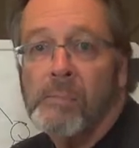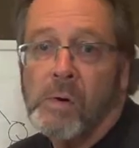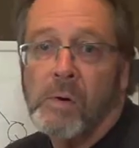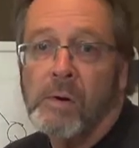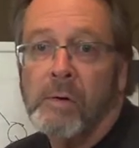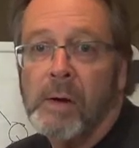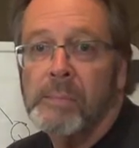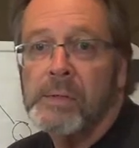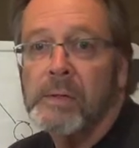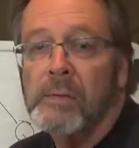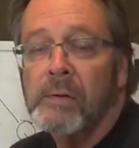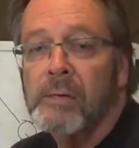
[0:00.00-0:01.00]
the more
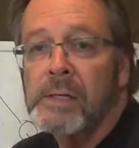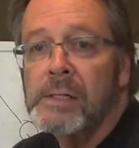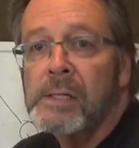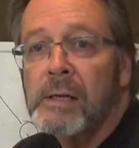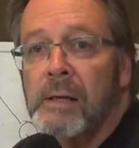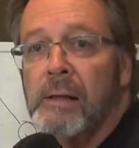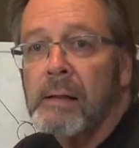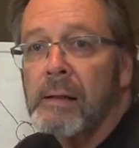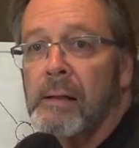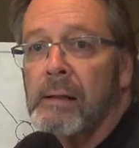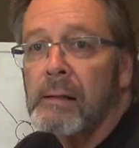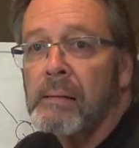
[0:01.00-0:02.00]
corruption there is,
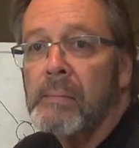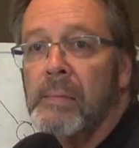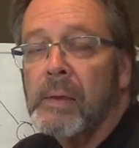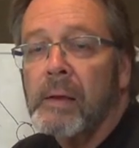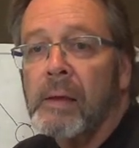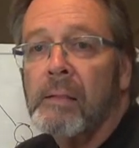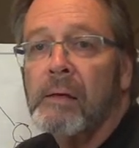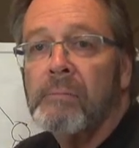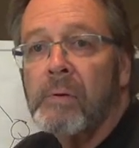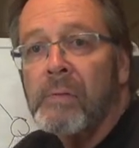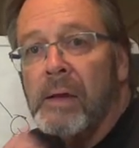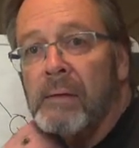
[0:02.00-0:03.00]
and
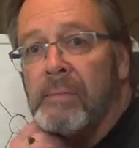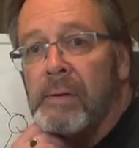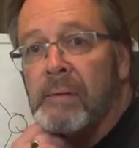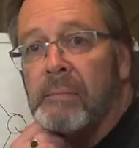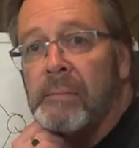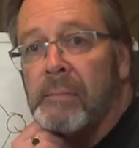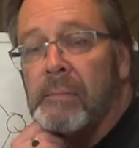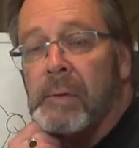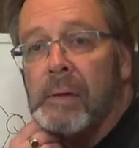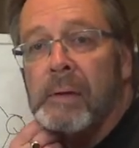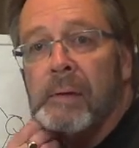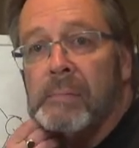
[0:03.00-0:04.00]
therefore they feel
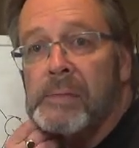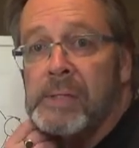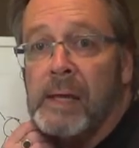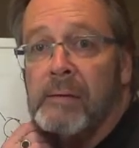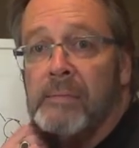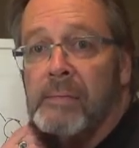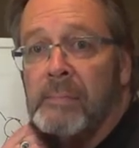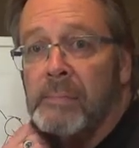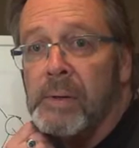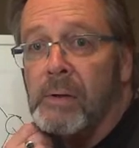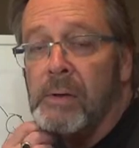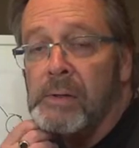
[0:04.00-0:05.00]
safe
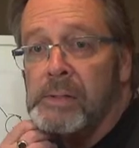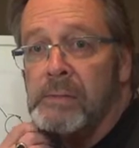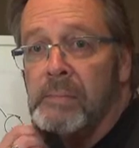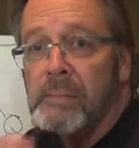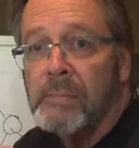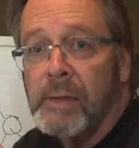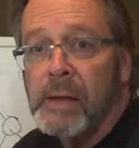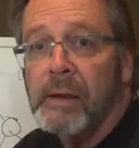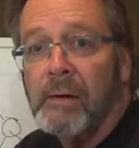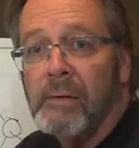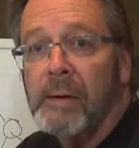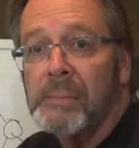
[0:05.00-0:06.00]
because their
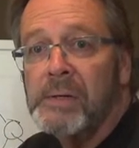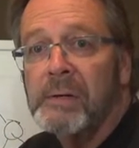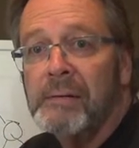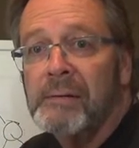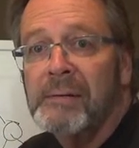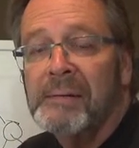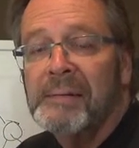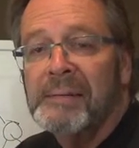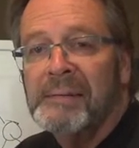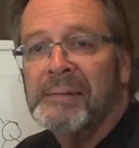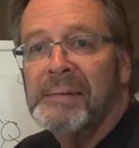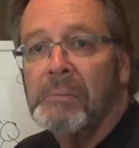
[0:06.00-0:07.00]
corruption
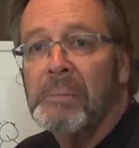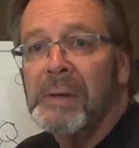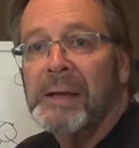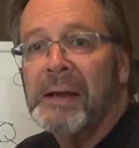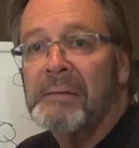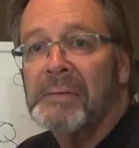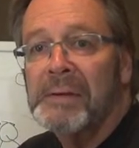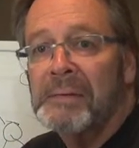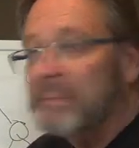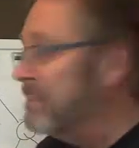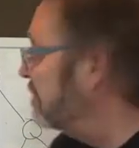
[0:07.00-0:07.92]
will be covered